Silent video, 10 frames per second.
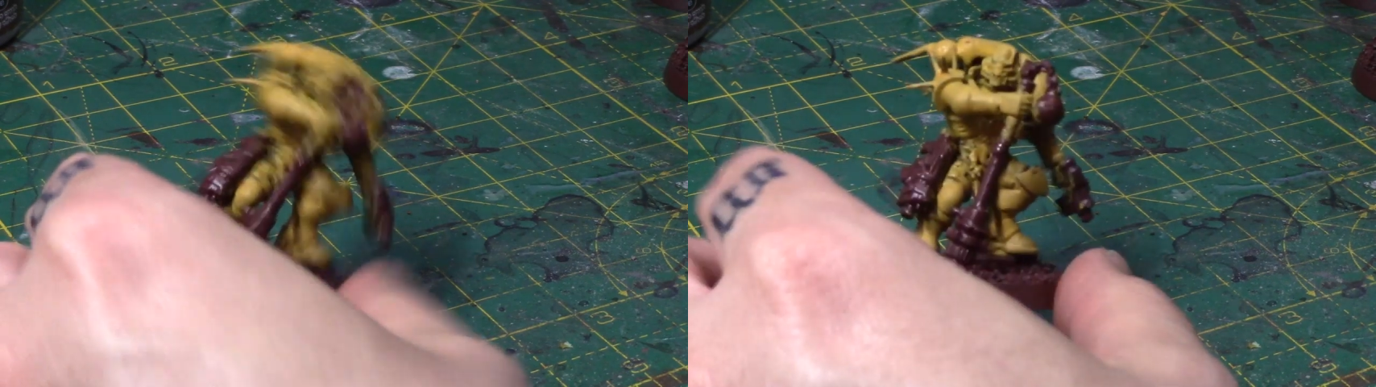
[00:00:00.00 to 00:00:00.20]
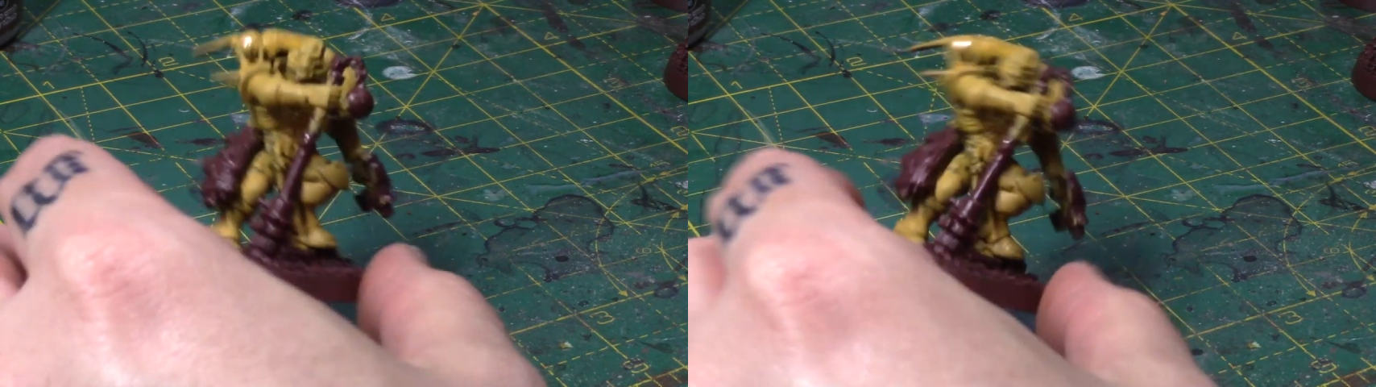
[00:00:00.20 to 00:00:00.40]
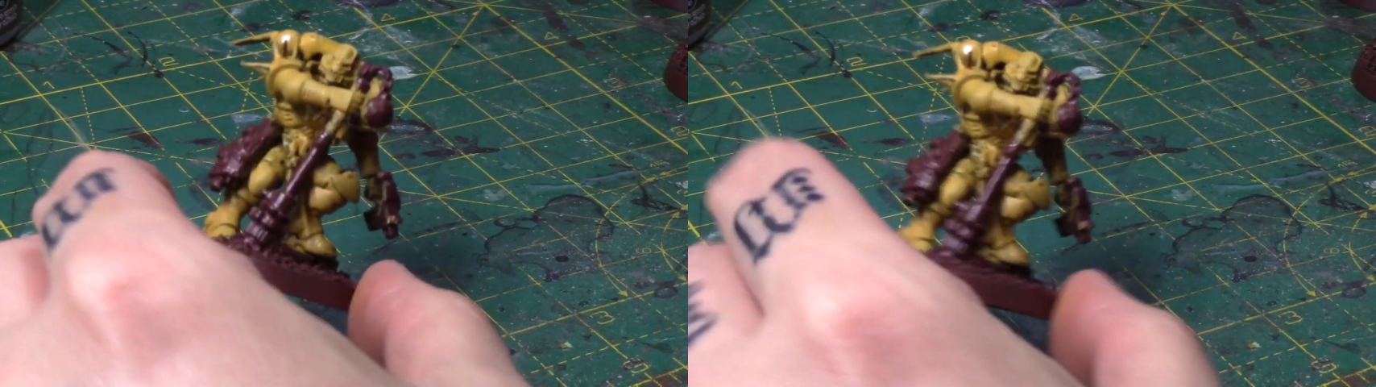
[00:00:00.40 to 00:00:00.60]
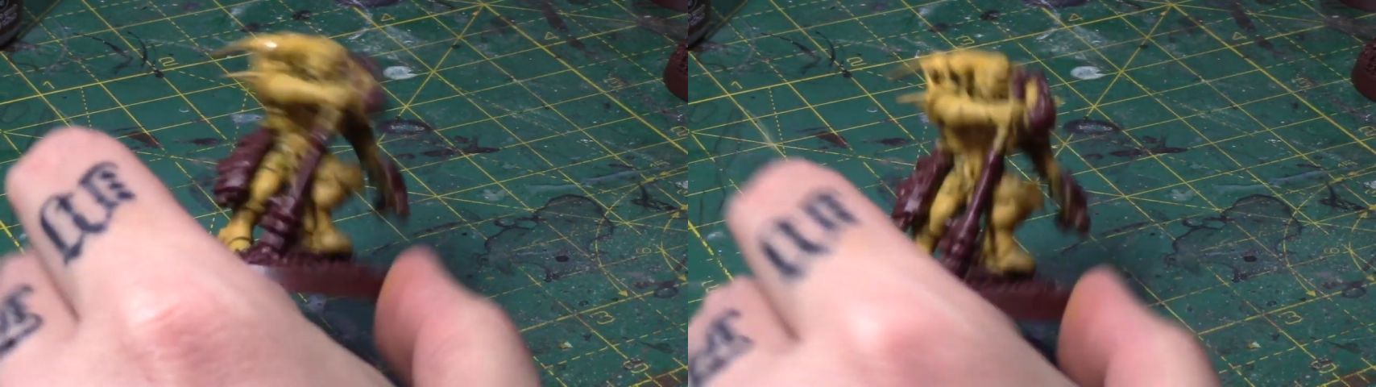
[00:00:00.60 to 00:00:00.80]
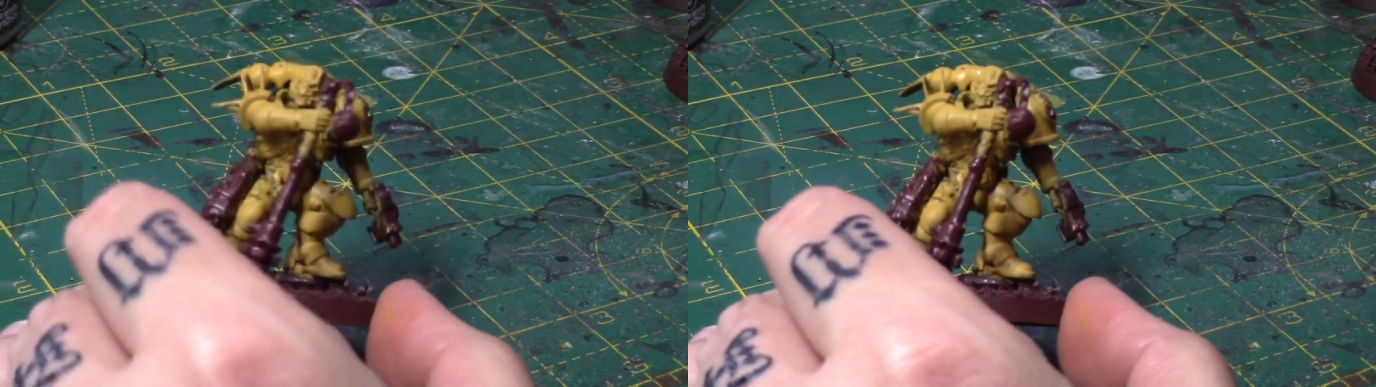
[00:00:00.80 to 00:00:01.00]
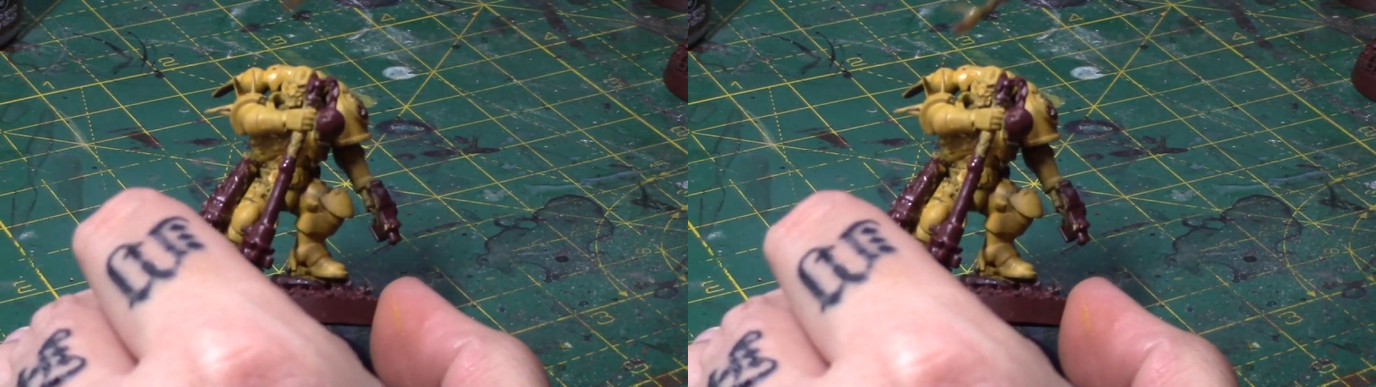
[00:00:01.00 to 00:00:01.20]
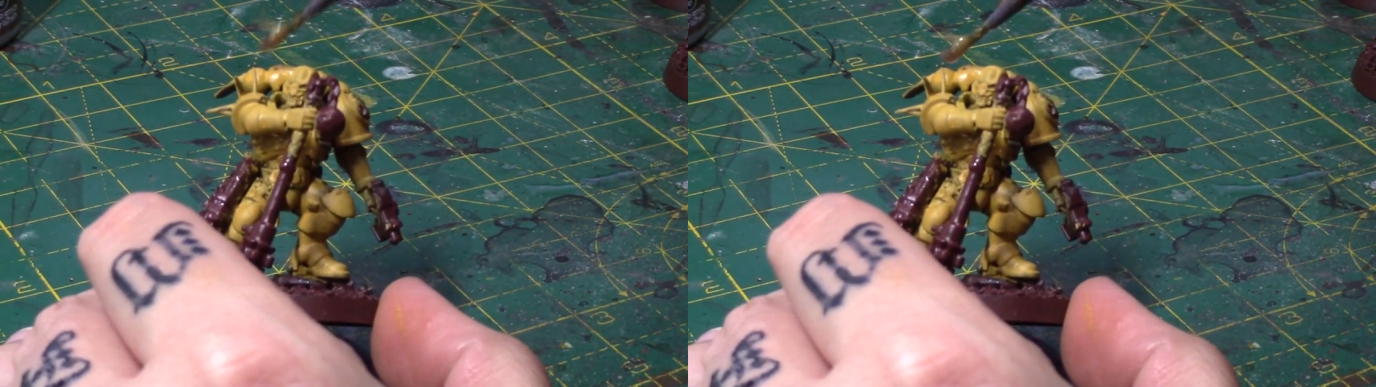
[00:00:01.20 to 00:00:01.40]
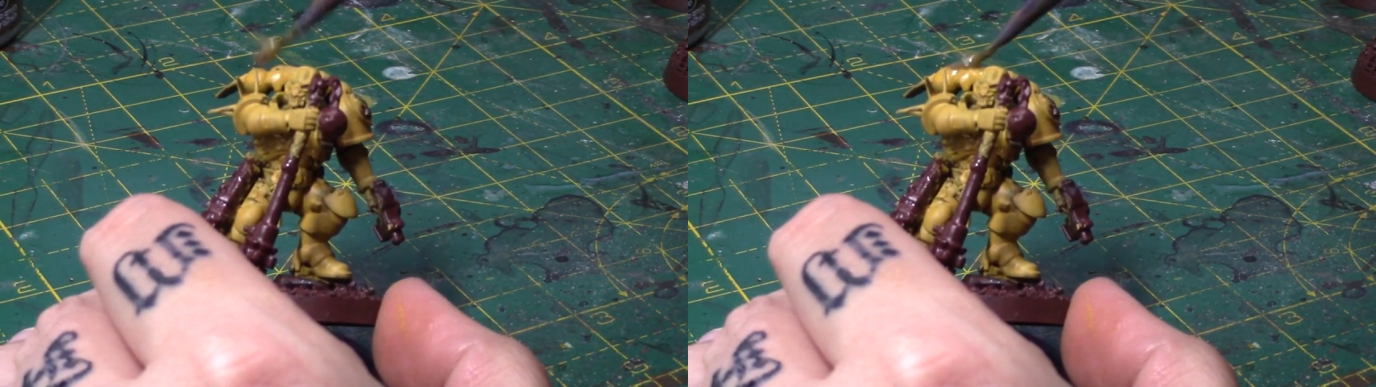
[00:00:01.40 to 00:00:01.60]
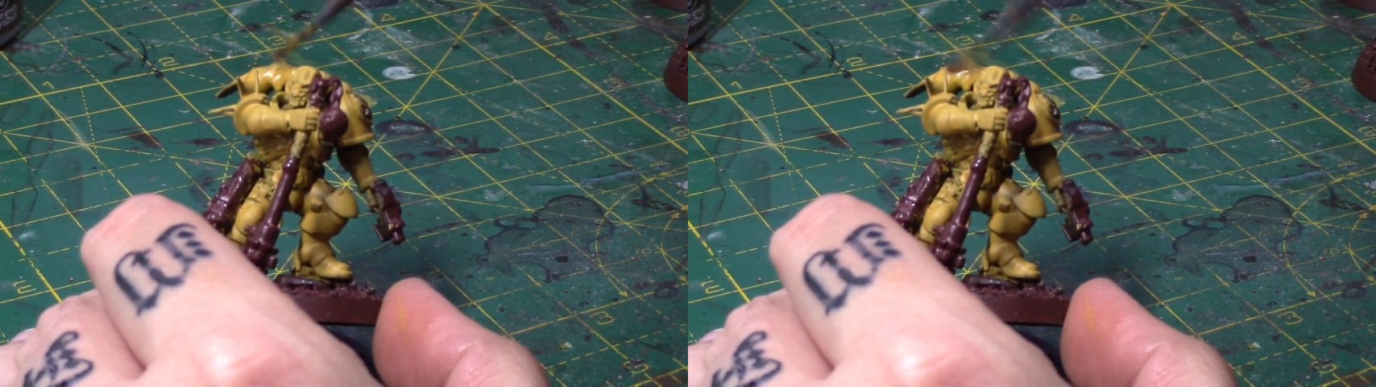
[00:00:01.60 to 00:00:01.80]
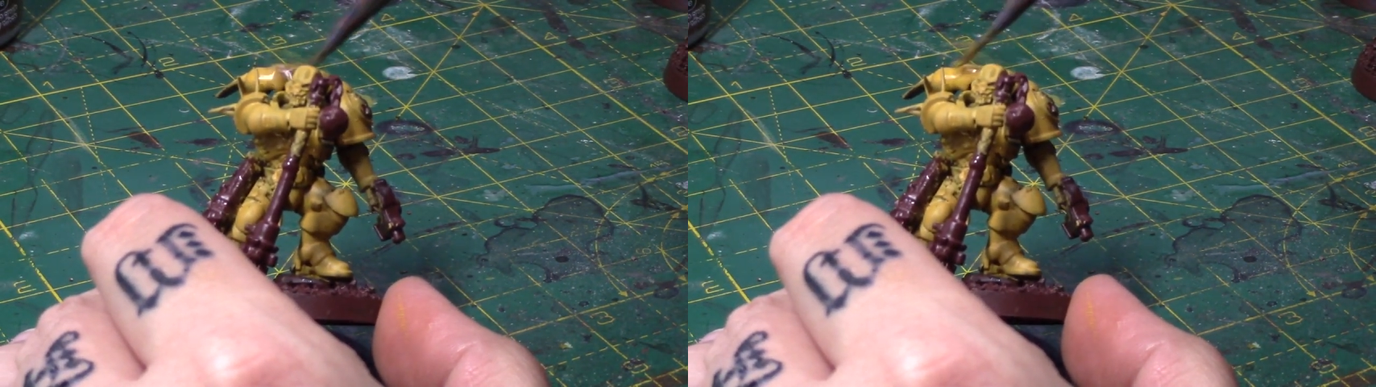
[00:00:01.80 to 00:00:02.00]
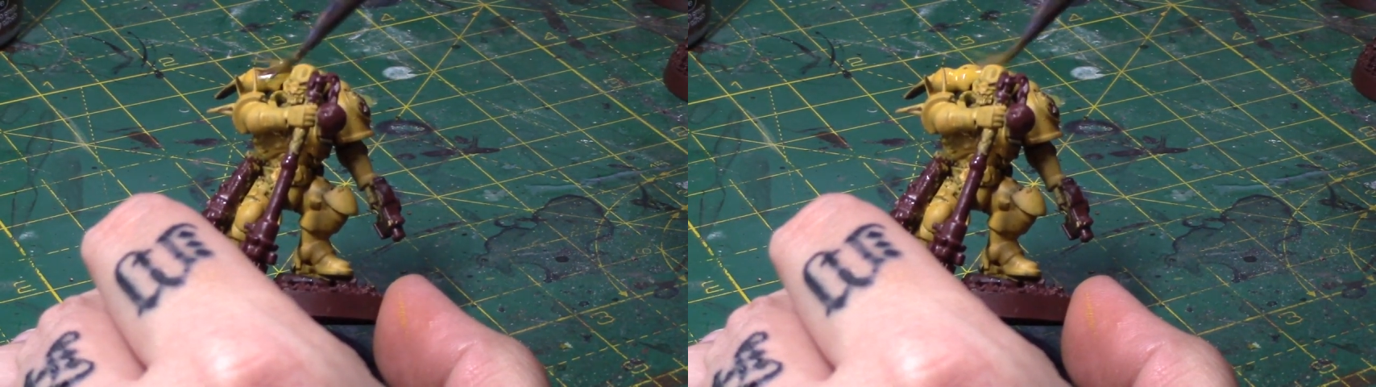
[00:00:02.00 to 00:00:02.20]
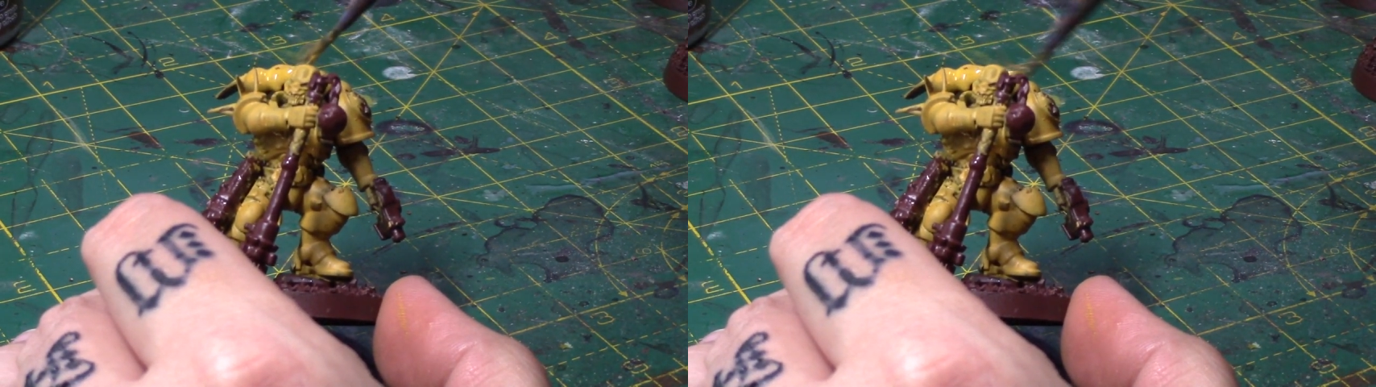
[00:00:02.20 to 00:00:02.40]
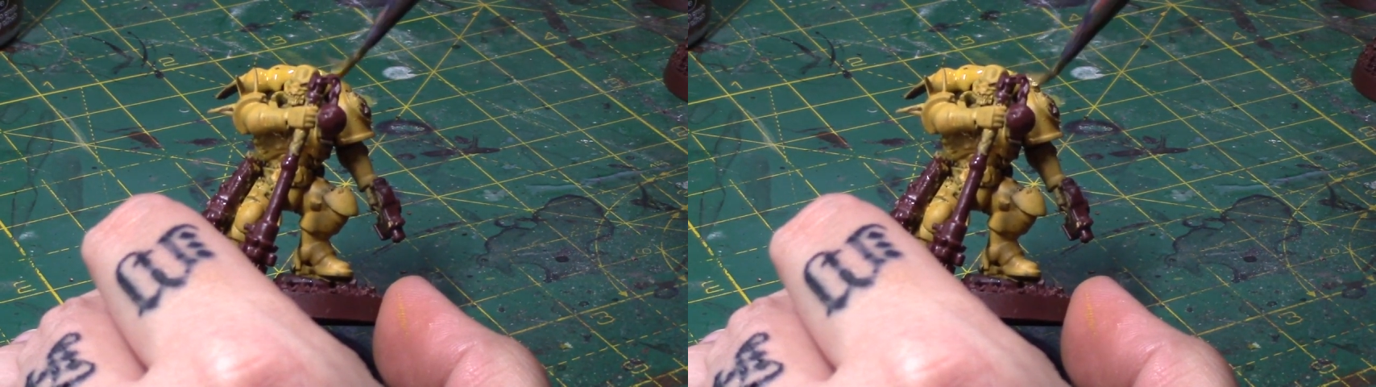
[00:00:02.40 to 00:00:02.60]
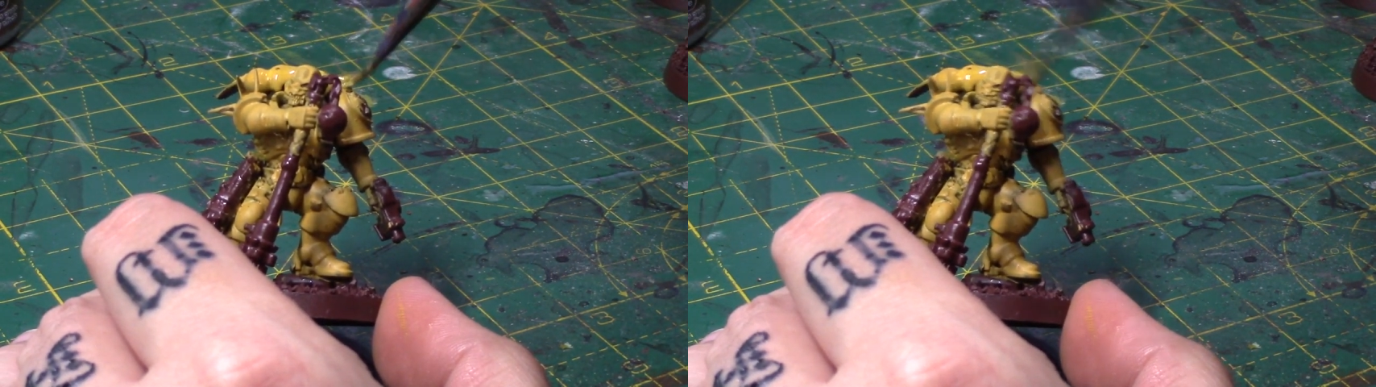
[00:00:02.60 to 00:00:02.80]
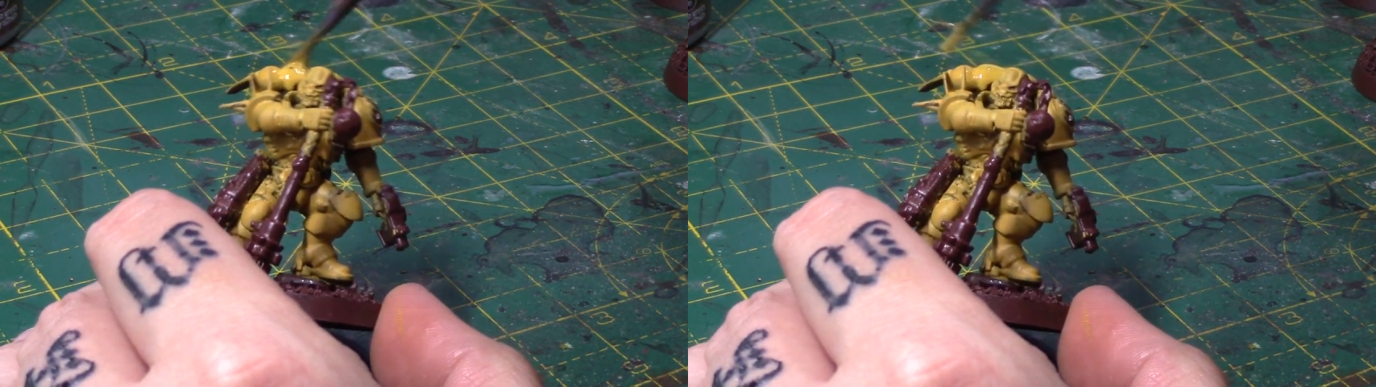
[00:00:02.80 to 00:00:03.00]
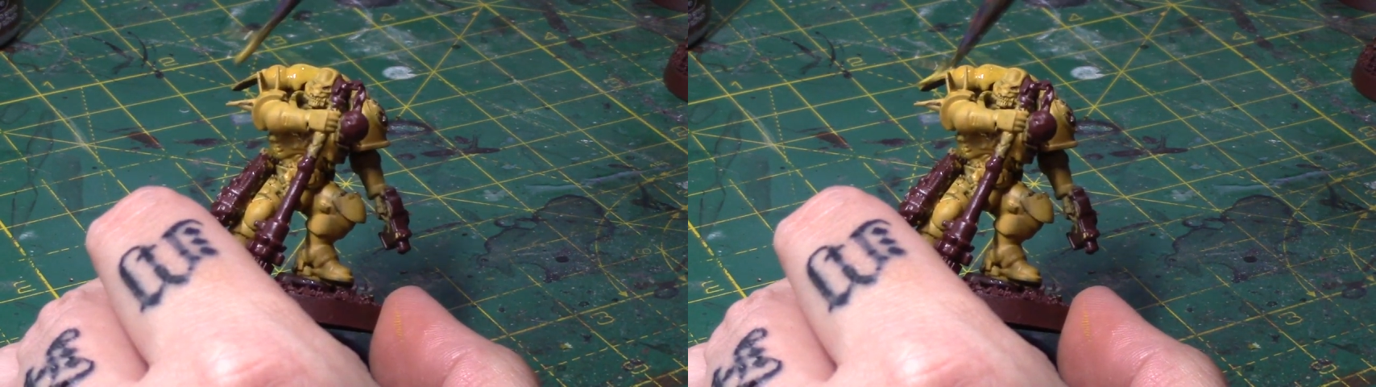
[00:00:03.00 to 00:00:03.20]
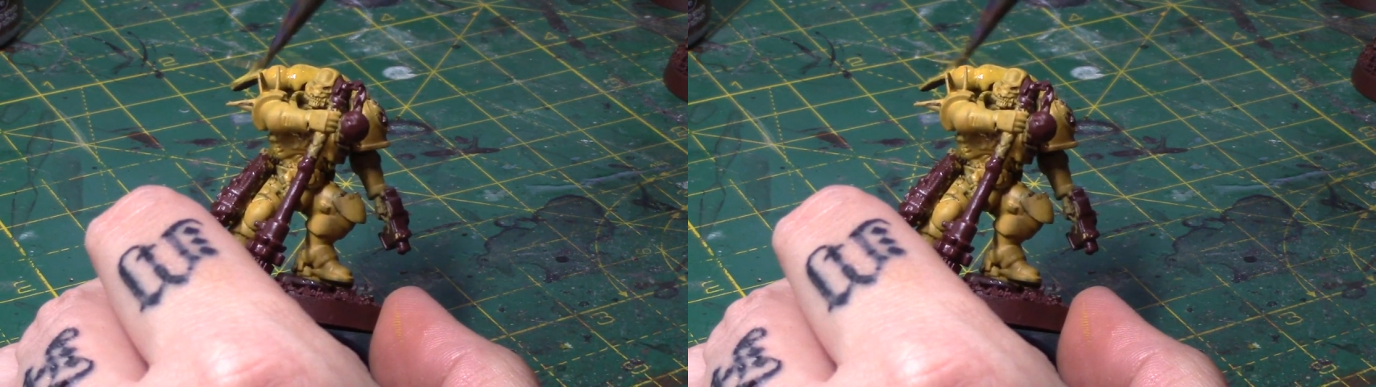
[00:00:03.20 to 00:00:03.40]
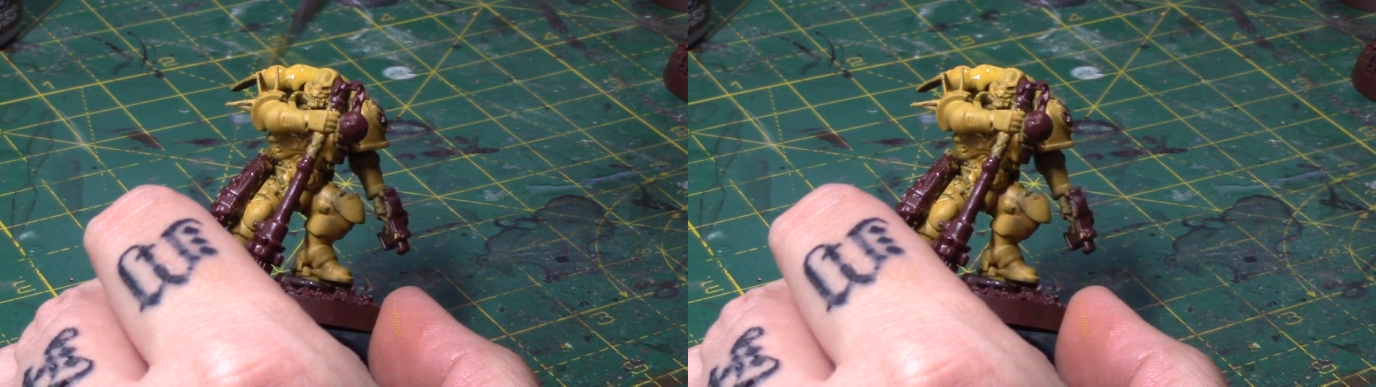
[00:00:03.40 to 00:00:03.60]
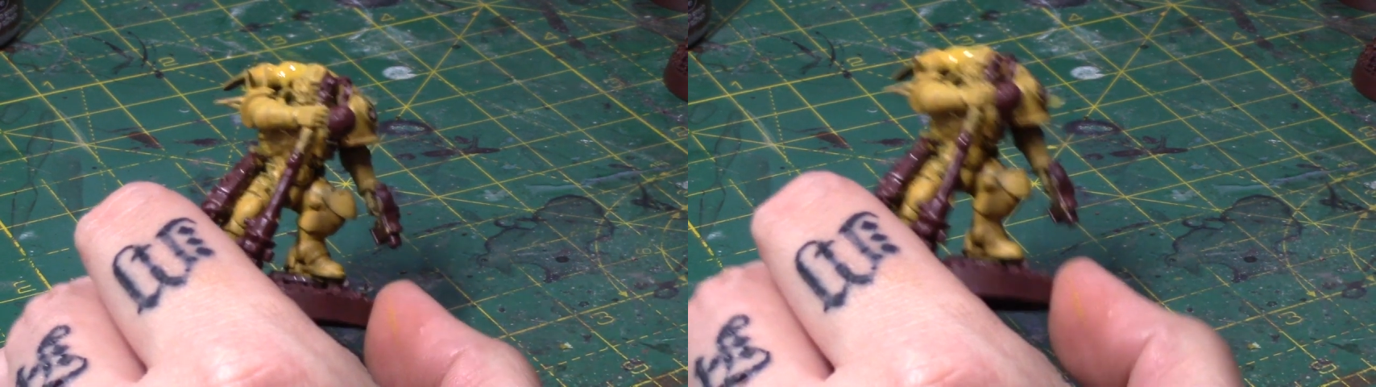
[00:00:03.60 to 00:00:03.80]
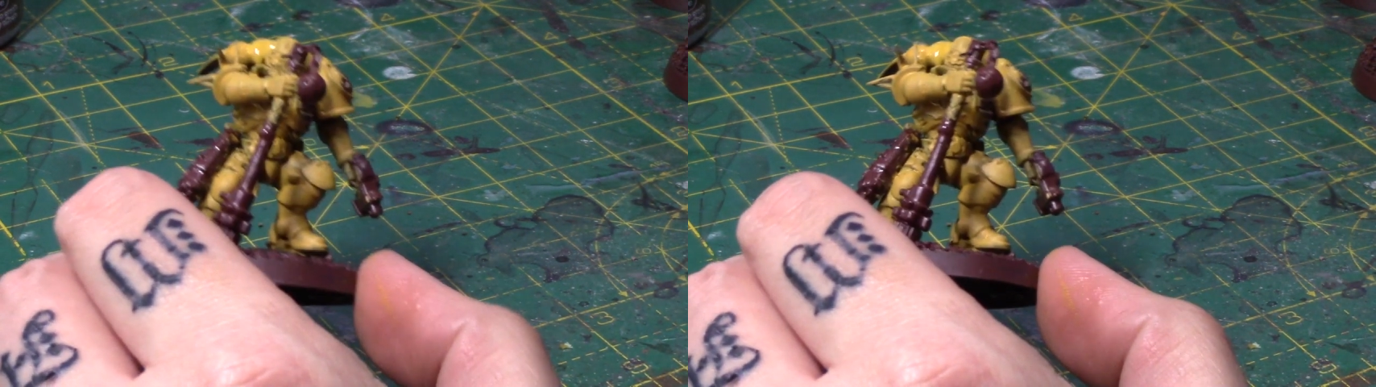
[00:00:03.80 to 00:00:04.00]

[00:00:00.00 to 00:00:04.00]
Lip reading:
[unreadable: no face in view]